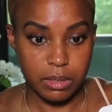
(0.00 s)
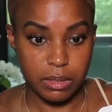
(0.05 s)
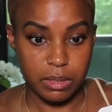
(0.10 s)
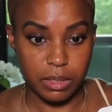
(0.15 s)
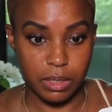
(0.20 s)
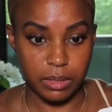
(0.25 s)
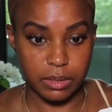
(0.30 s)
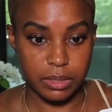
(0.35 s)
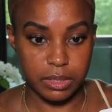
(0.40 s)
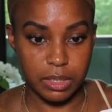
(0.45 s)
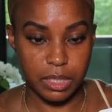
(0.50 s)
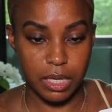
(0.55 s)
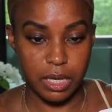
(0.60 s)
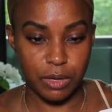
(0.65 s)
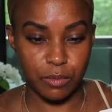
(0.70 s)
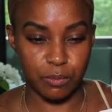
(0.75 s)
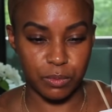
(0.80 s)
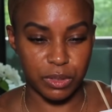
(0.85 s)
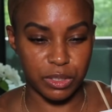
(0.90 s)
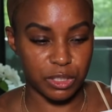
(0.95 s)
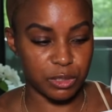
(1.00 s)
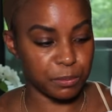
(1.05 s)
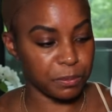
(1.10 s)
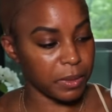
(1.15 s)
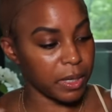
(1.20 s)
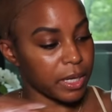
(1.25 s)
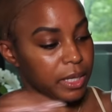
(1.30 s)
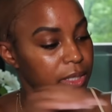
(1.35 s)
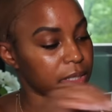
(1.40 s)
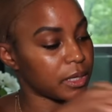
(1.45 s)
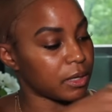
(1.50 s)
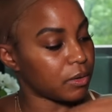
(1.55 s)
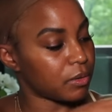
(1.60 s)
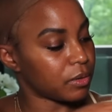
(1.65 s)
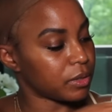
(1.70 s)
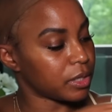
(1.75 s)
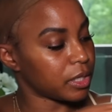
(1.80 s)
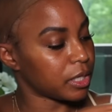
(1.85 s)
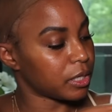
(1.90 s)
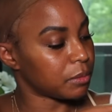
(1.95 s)
Y'all see, we sprayed it
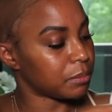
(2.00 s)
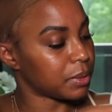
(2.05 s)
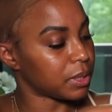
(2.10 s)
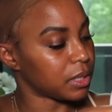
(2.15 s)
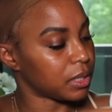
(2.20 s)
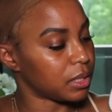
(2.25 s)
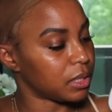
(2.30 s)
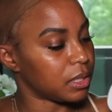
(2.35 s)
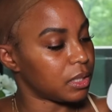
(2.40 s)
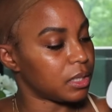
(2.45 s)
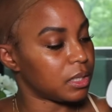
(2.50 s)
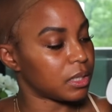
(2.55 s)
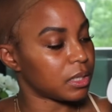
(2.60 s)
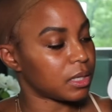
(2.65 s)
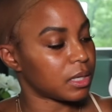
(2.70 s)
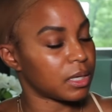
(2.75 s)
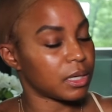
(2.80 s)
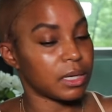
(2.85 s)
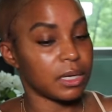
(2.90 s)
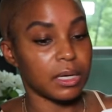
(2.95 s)
on here, but look